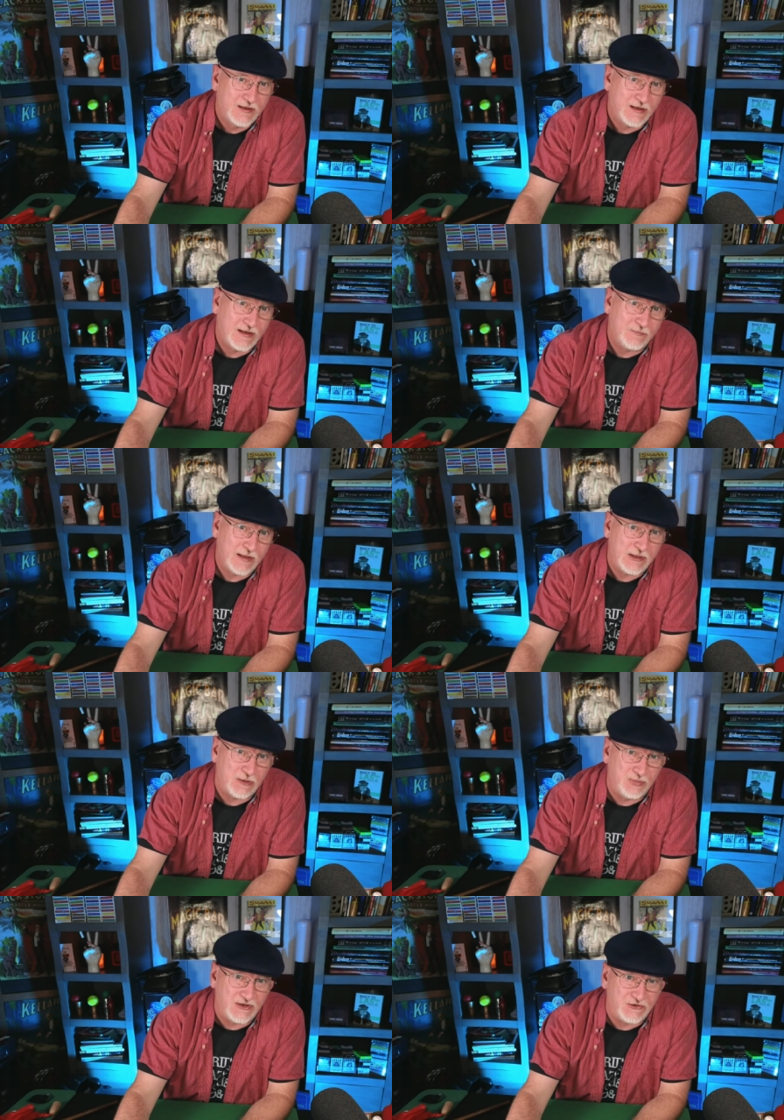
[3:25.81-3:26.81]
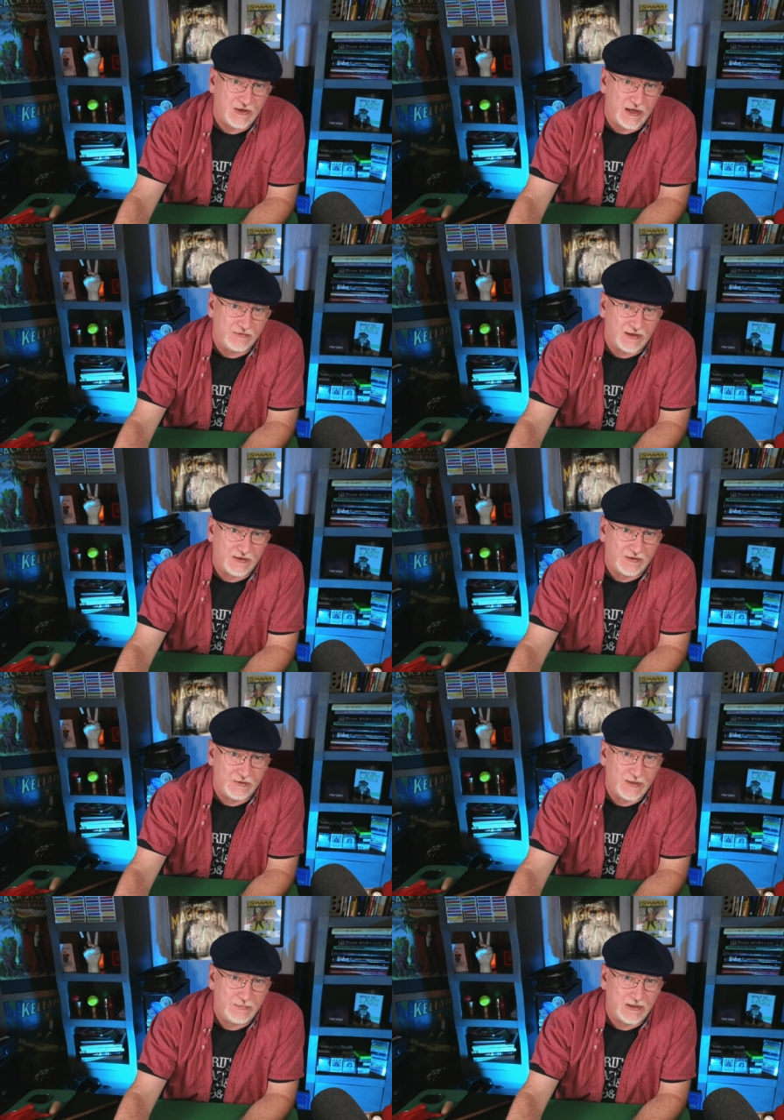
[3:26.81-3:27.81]
Uh, maybe it'll piss you off. I don't know.
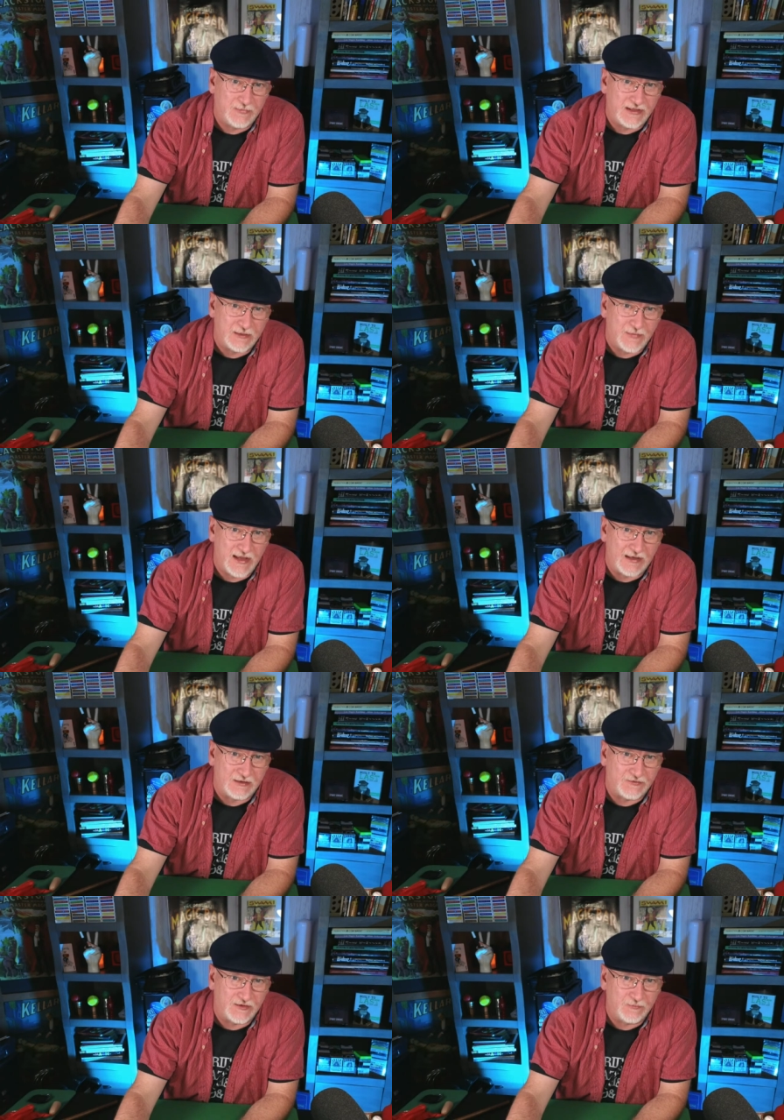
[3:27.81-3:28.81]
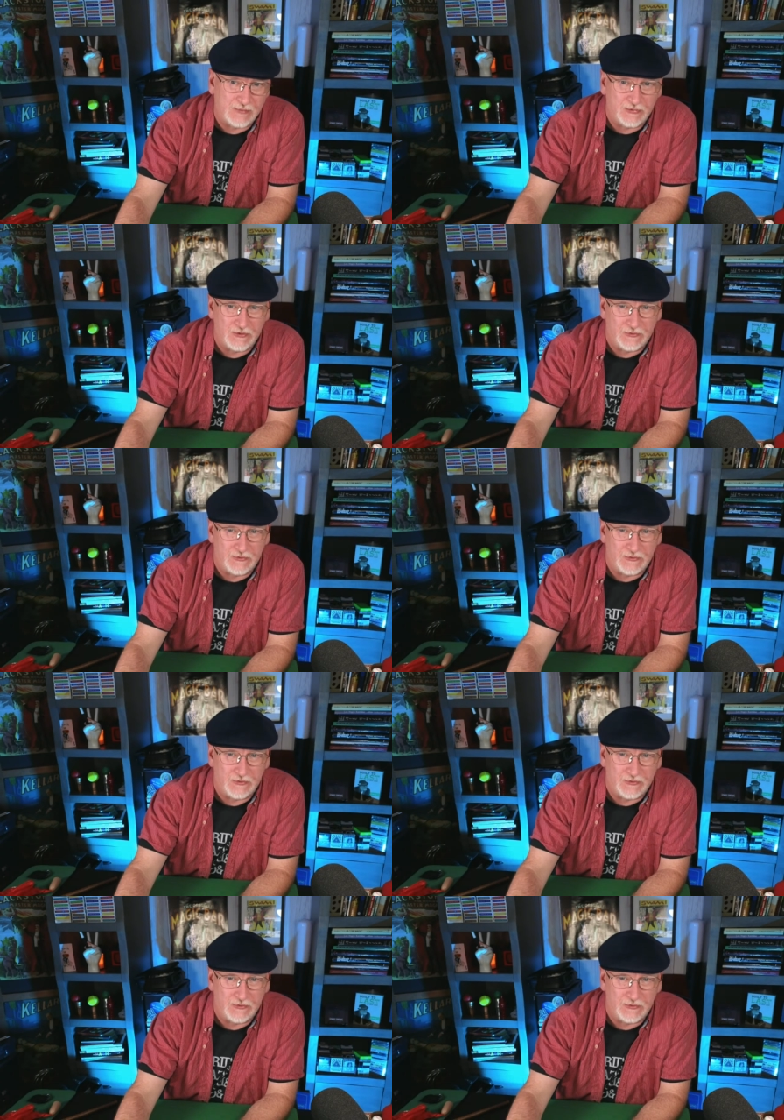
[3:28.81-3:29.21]
Maybe it'll make you mad because some people don't